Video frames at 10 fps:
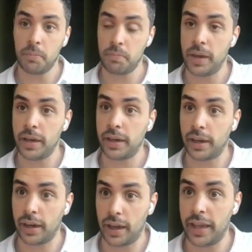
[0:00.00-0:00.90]

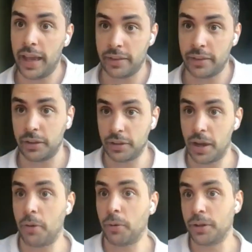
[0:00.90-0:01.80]
make a dent in
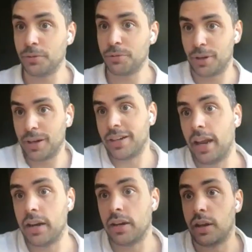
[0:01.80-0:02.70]
our industry
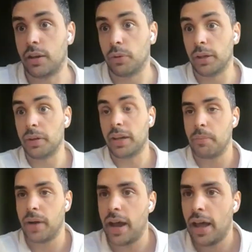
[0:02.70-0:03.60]
and can really
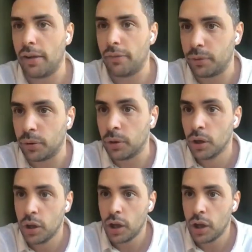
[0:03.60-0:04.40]
become a helpful,